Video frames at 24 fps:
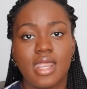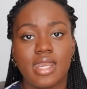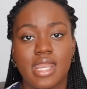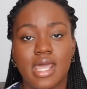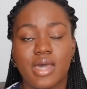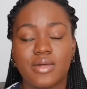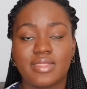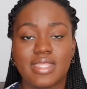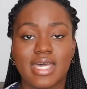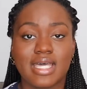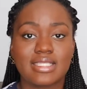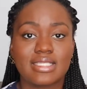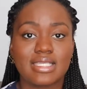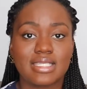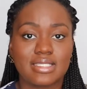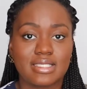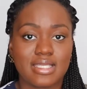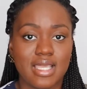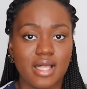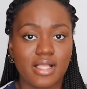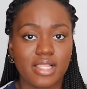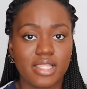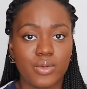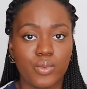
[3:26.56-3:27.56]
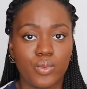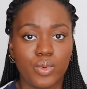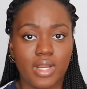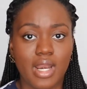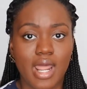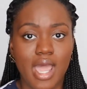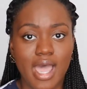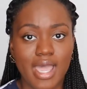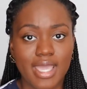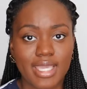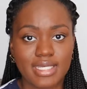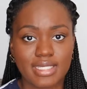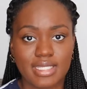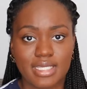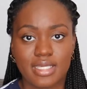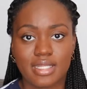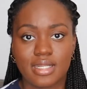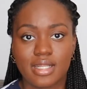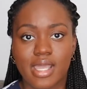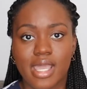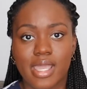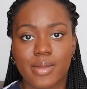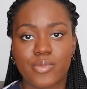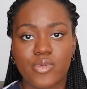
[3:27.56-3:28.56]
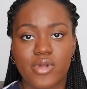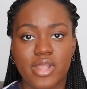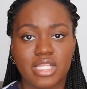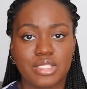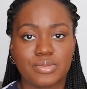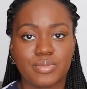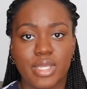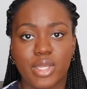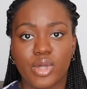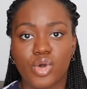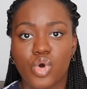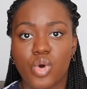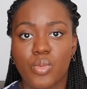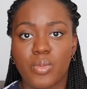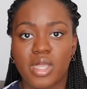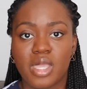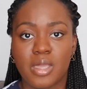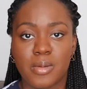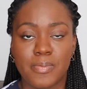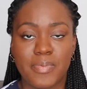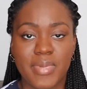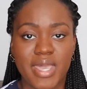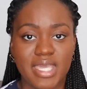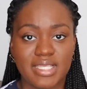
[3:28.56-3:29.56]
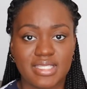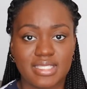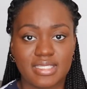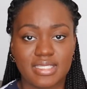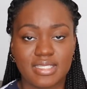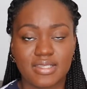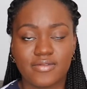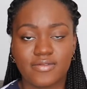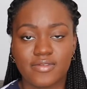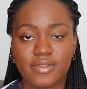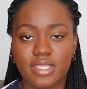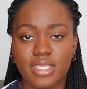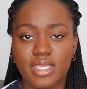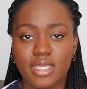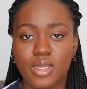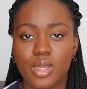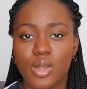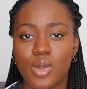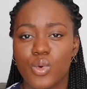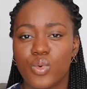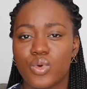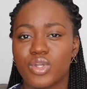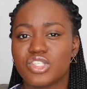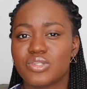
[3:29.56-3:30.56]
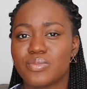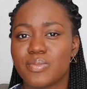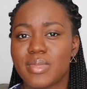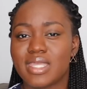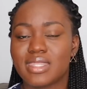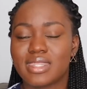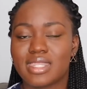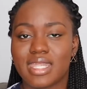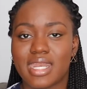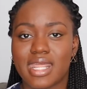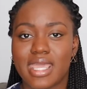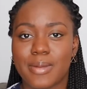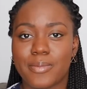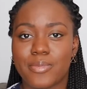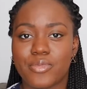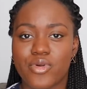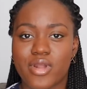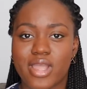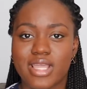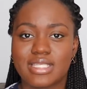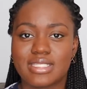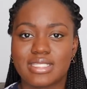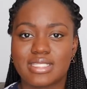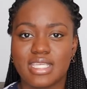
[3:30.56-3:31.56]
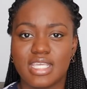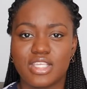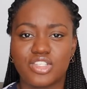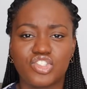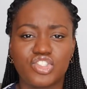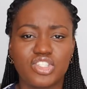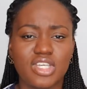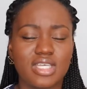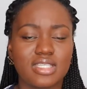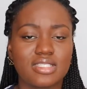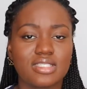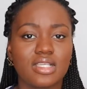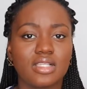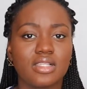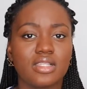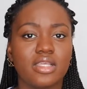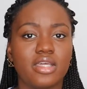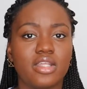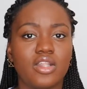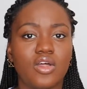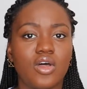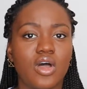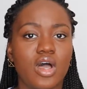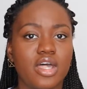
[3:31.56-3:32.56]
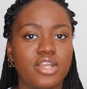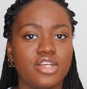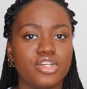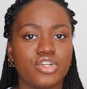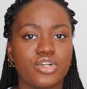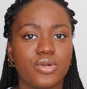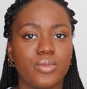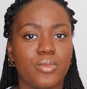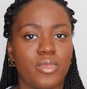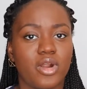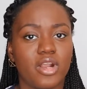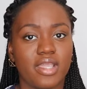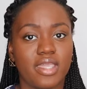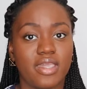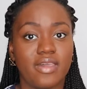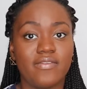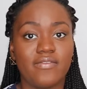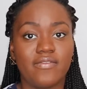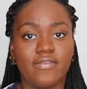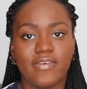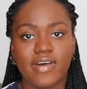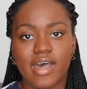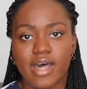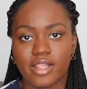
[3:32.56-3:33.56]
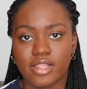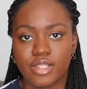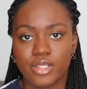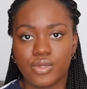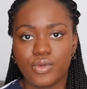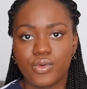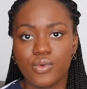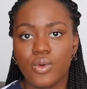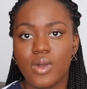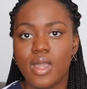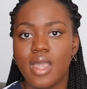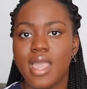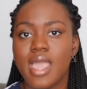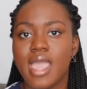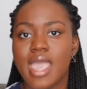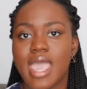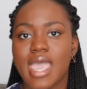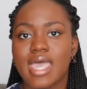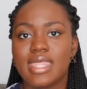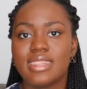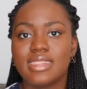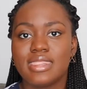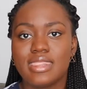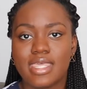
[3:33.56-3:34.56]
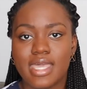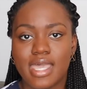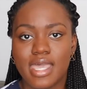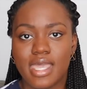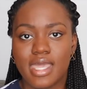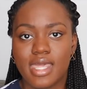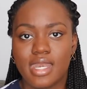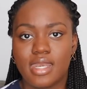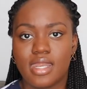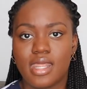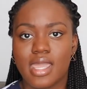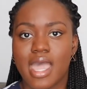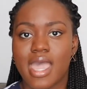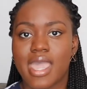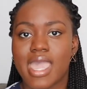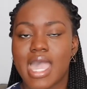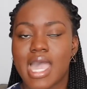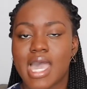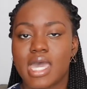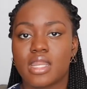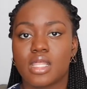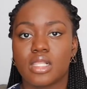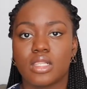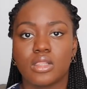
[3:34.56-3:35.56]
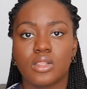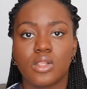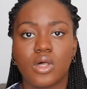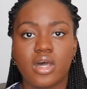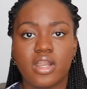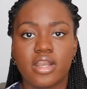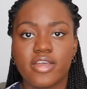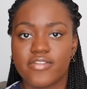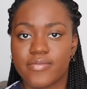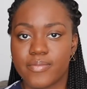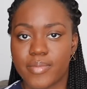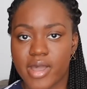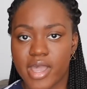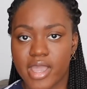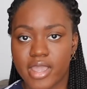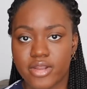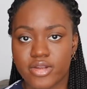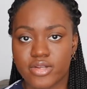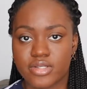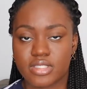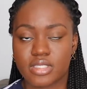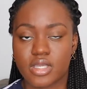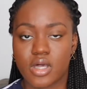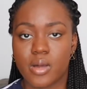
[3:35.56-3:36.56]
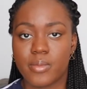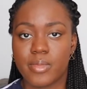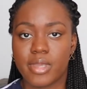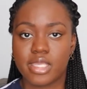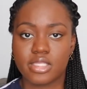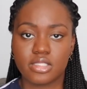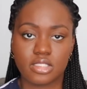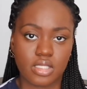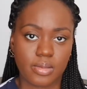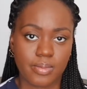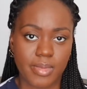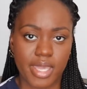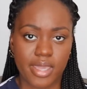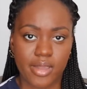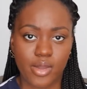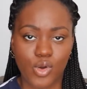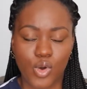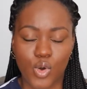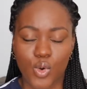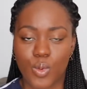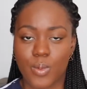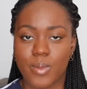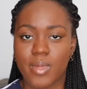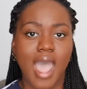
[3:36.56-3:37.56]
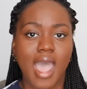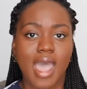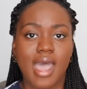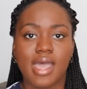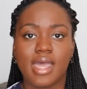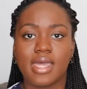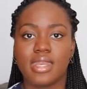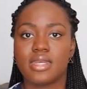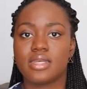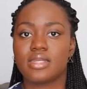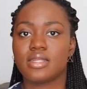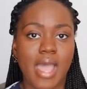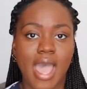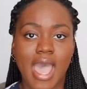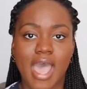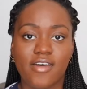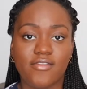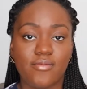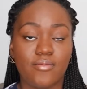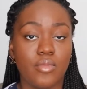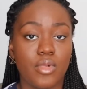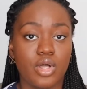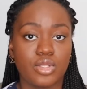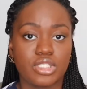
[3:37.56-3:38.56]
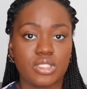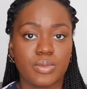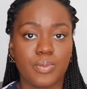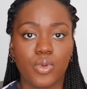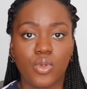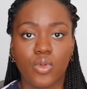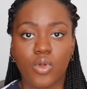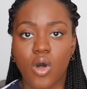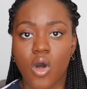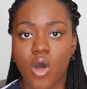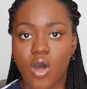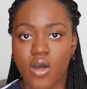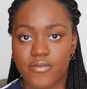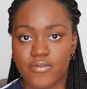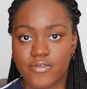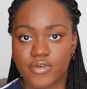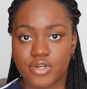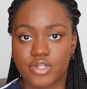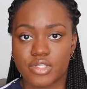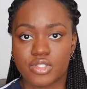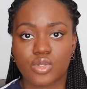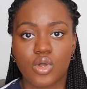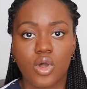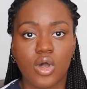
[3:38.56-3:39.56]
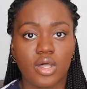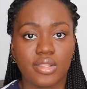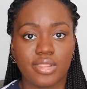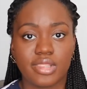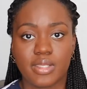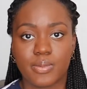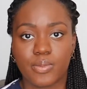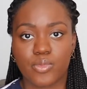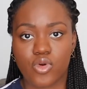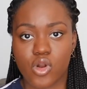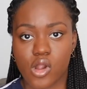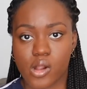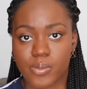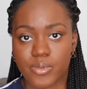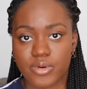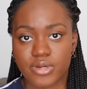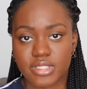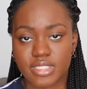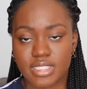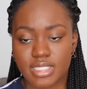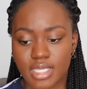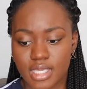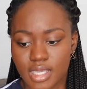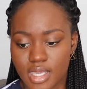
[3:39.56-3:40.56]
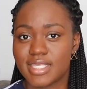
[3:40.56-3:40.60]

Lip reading: Now, that's exactly what I did. I priced my home competitively, which meant that I priced it just a little under market value, and then I had a lot of buyers come into my home and have multiple offers on the property.